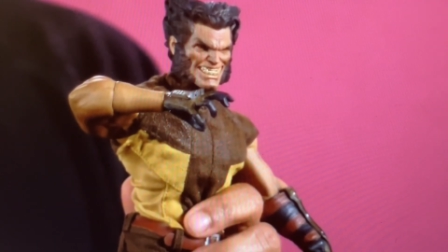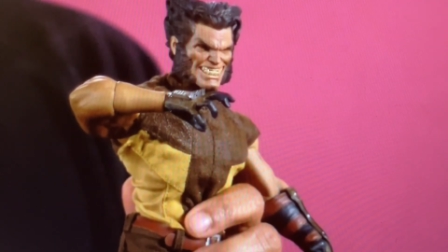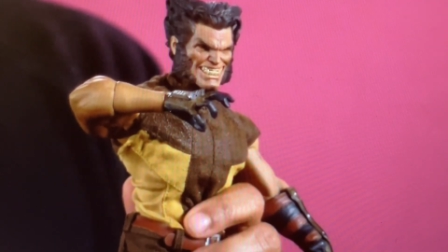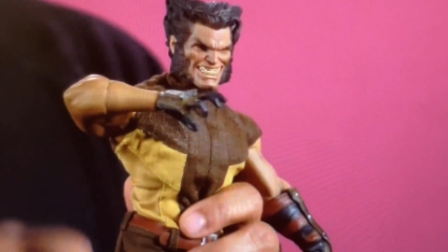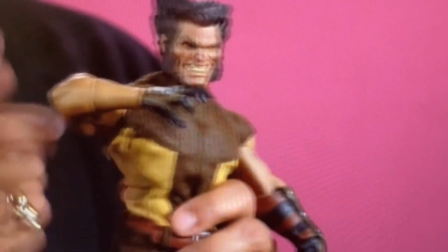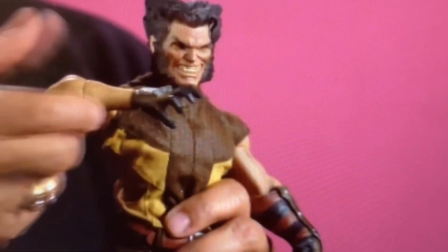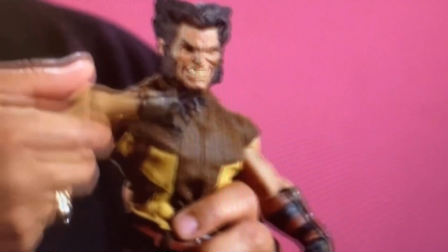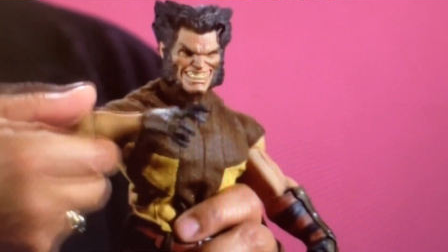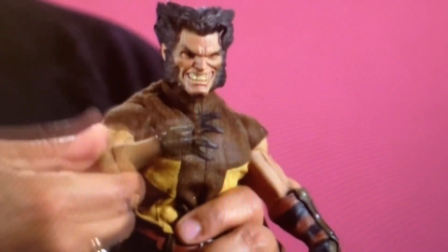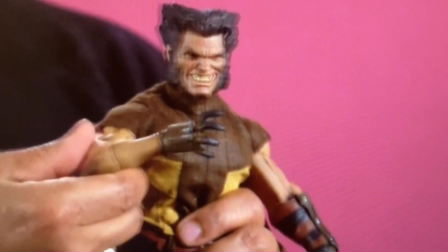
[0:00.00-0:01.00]
That's it.
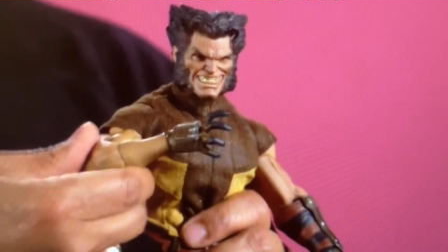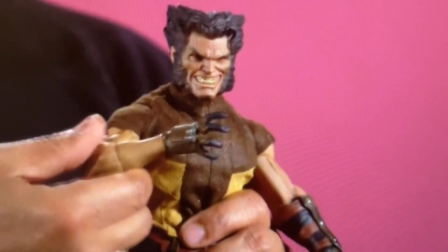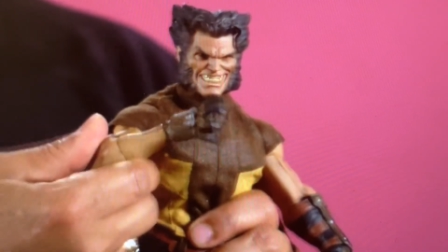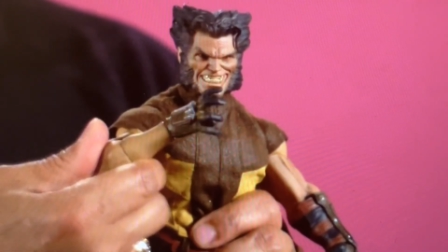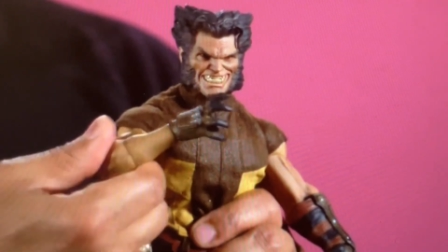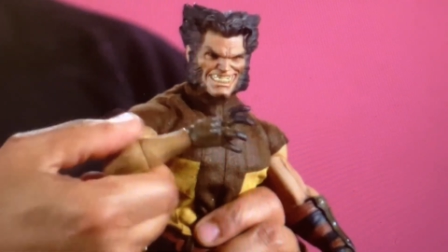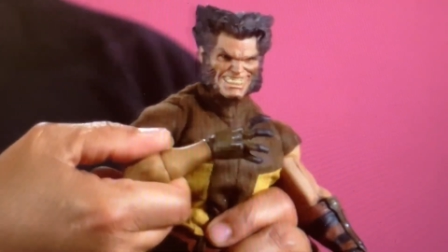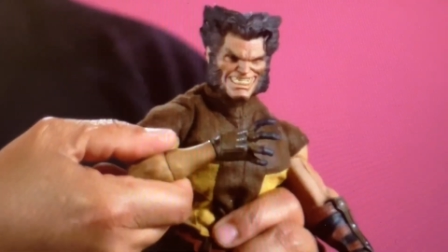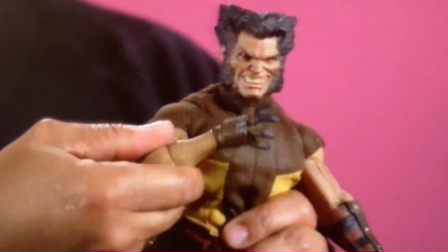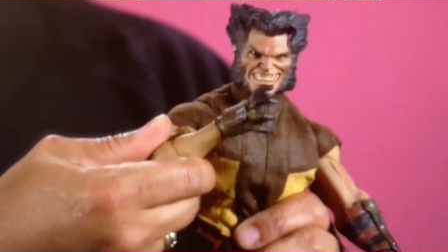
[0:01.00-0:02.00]
You can't swivel it
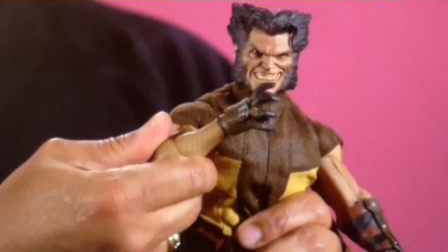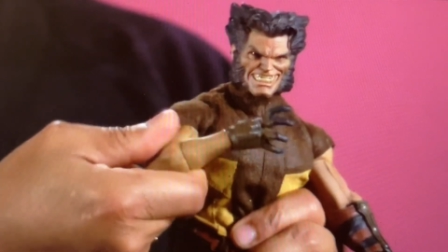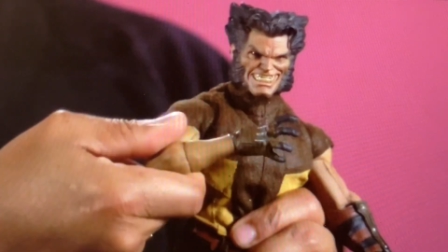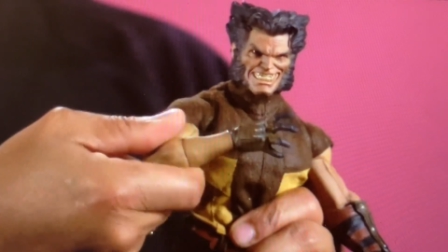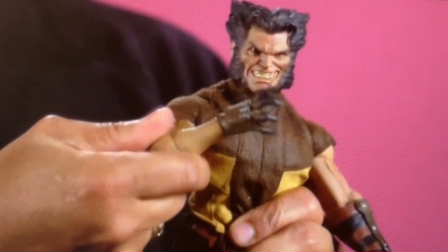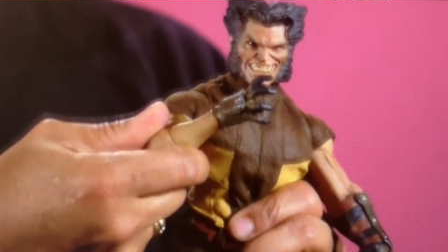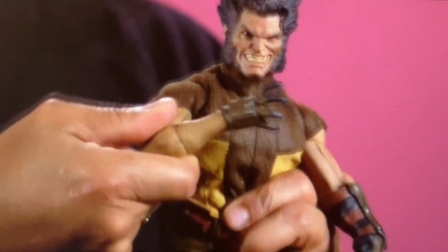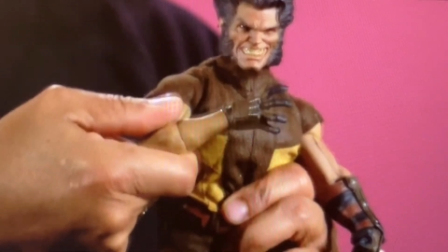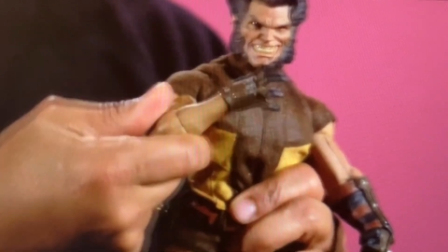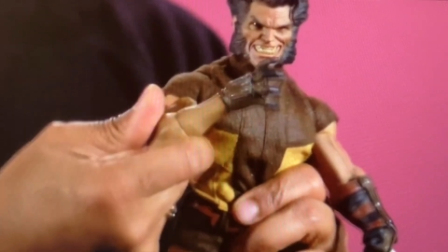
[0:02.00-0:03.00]
around in any
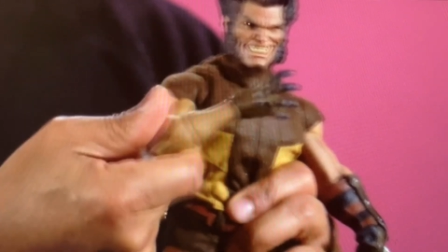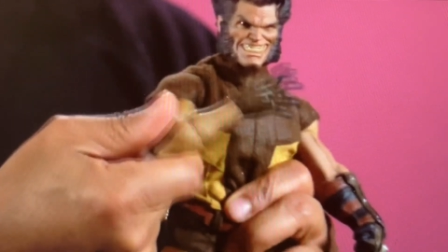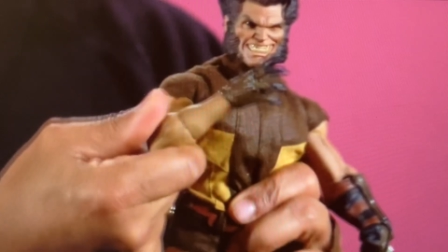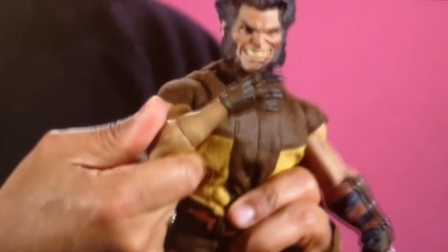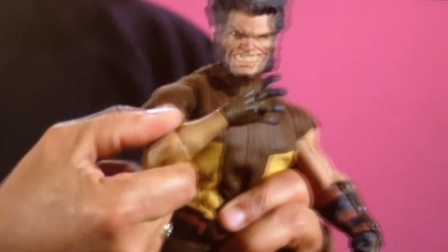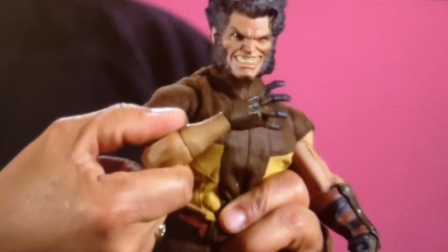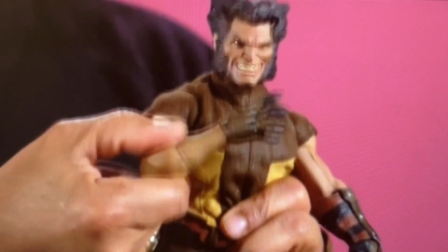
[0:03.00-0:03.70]
certain way like that.